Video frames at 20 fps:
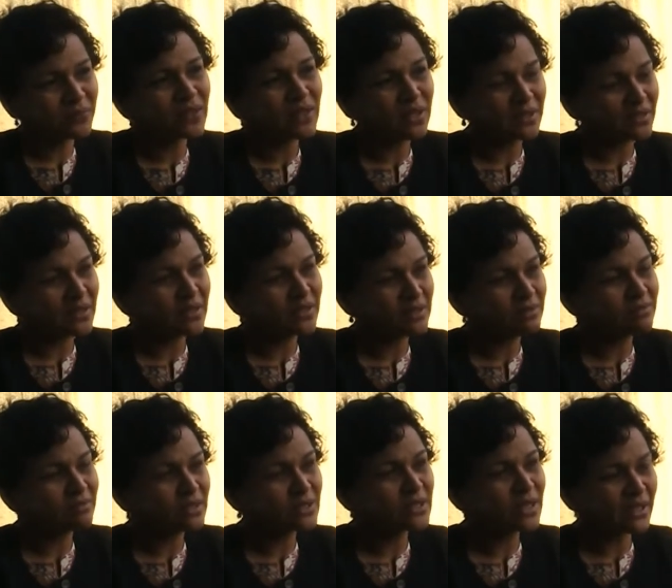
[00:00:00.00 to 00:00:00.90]
can, can
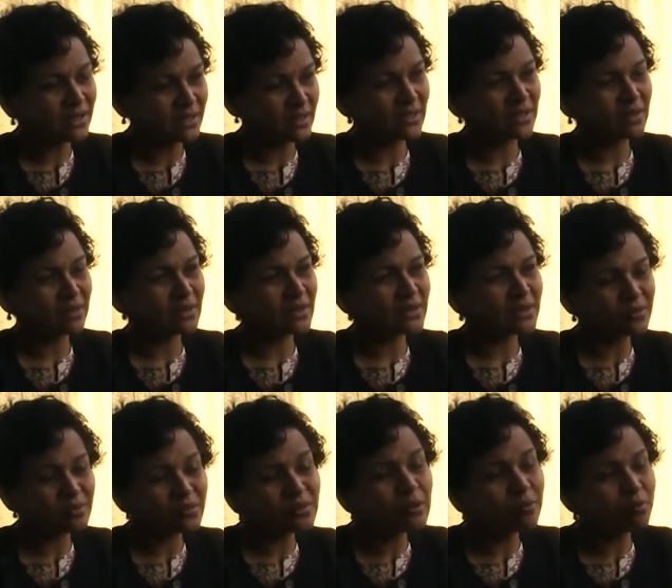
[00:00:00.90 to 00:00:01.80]
even die. And they
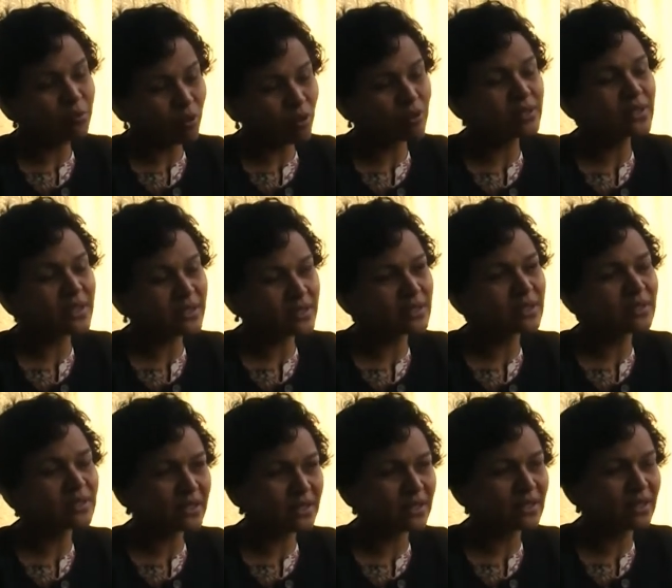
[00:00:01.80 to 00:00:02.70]
report that
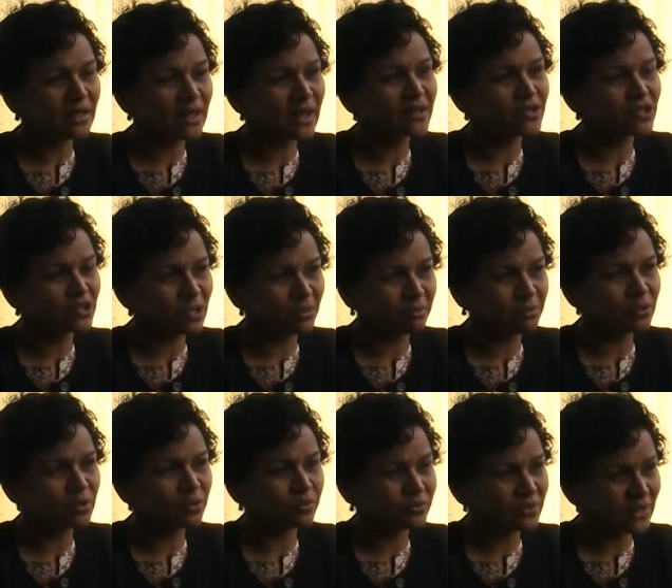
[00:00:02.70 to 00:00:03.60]
there are a larger
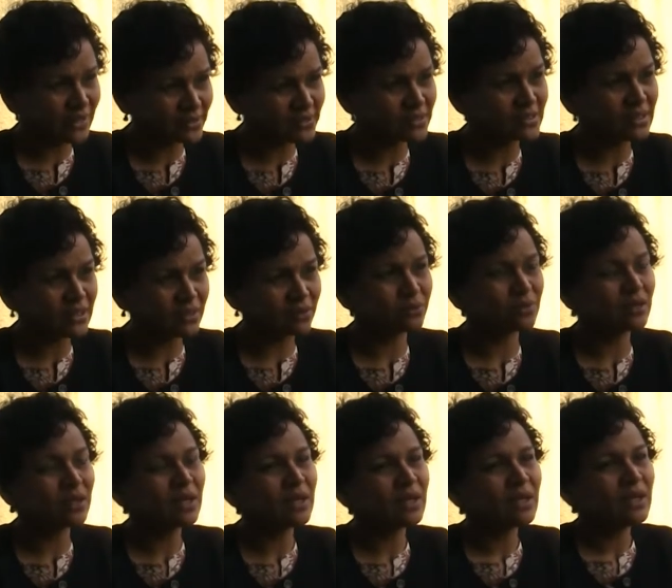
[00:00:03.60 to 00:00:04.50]
number of deaths now.
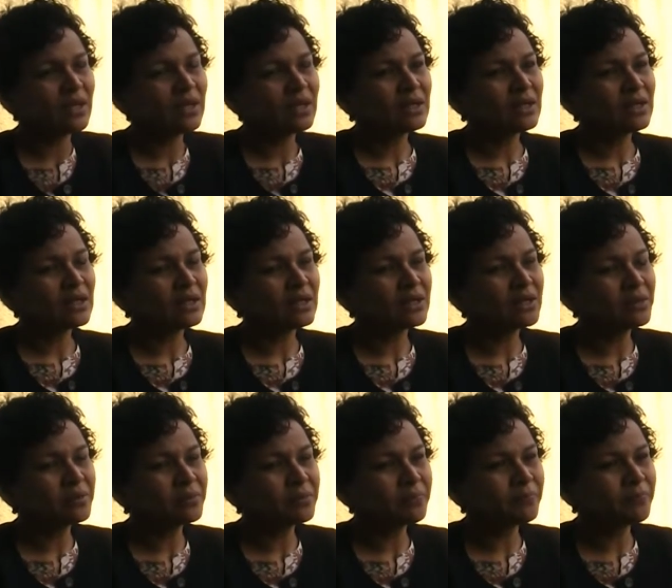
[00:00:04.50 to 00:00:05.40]

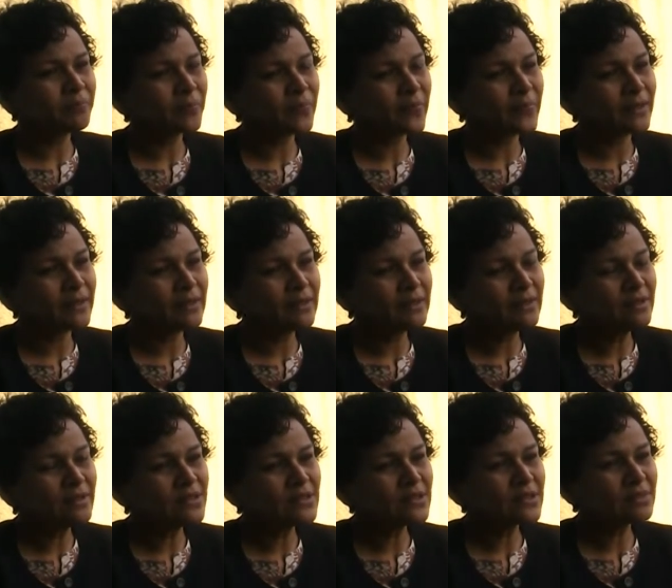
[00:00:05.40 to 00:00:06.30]
Um,
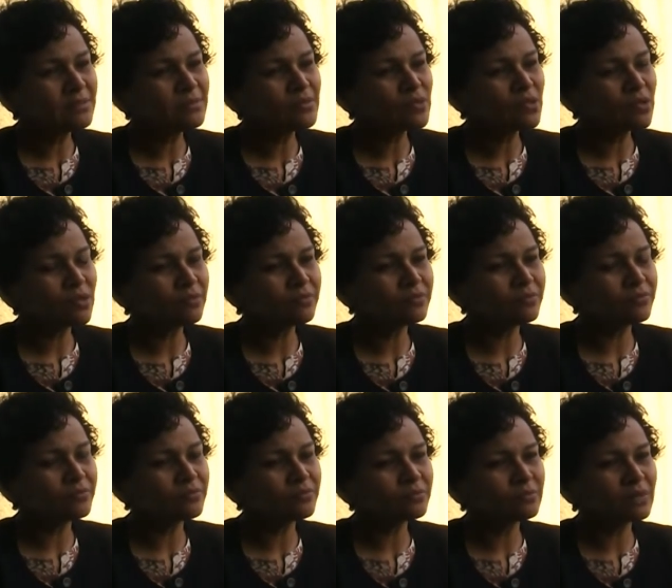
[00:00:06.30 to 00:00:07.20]
in terms
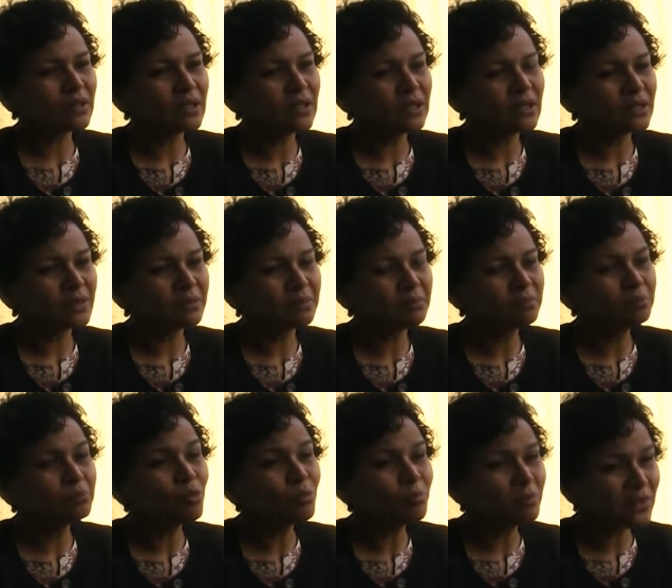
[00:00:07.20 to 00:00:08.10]
of uh,
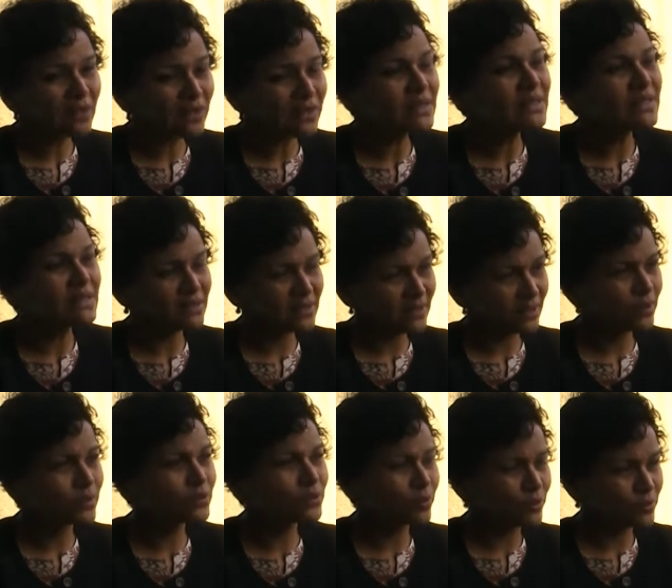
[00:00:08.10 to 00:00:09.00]
mobility, there
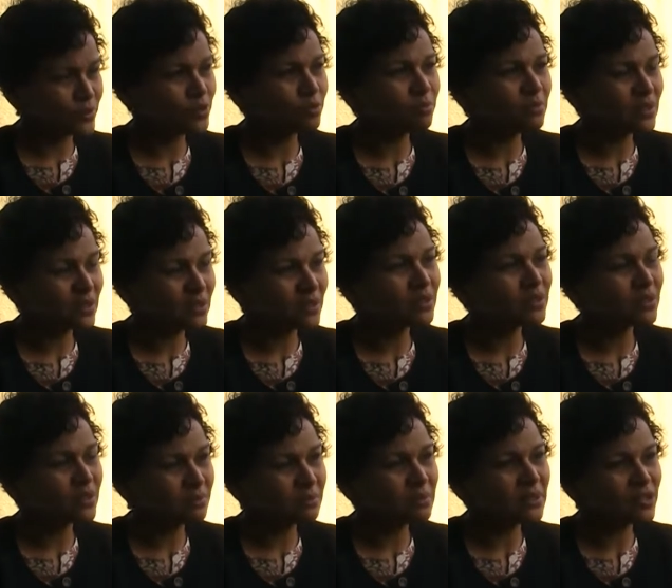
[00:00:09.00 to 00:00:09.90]
has also been
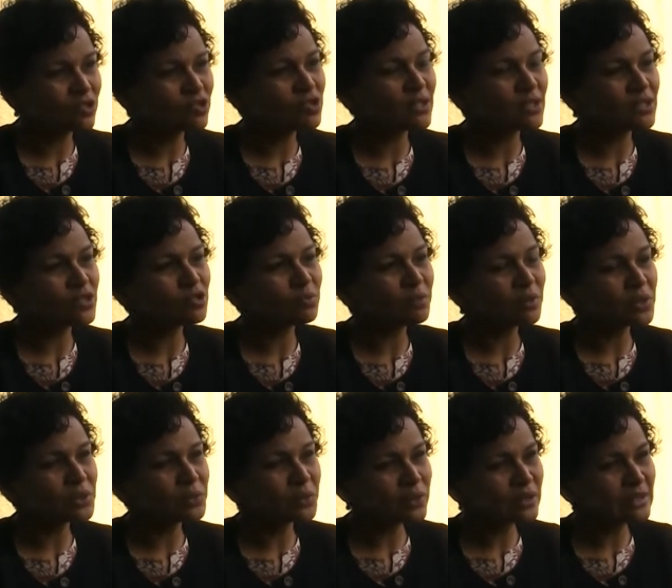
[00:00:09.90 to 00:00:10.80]
a, big change
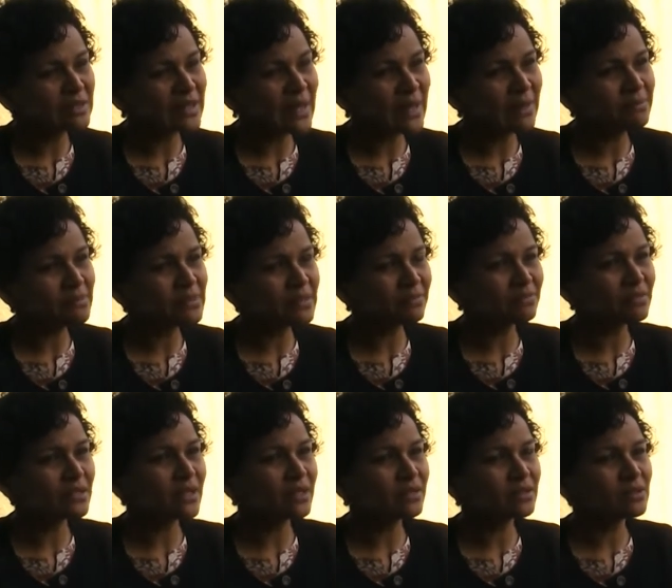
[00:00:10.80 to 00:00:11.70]
because what the dams have
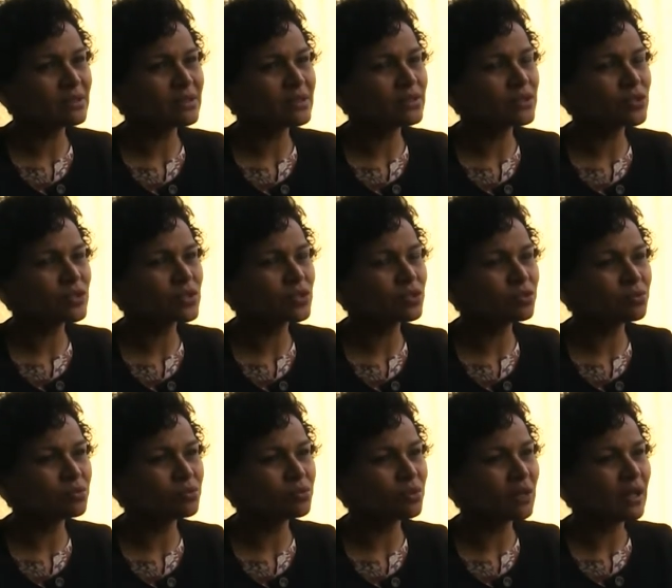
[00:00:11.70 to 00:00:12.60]
done is
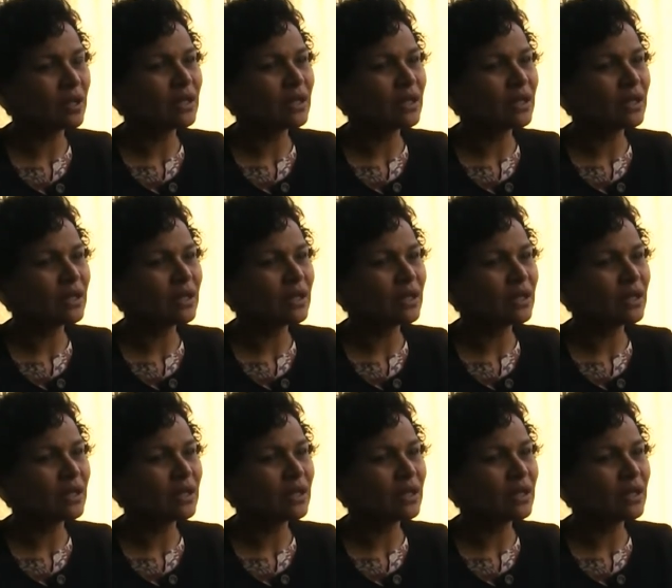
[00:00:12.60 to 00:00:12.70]
to,